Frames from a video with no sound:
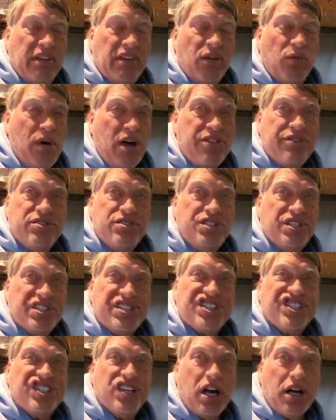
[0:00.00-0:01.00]
weather
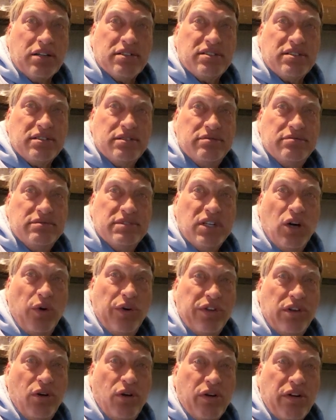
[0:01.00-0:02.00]
just sucks
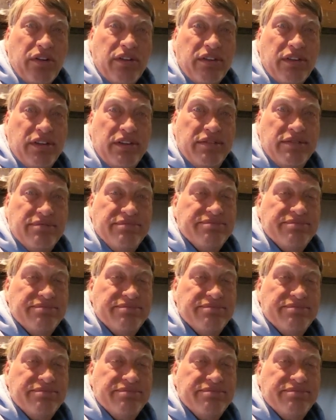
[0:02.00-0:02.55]
going north.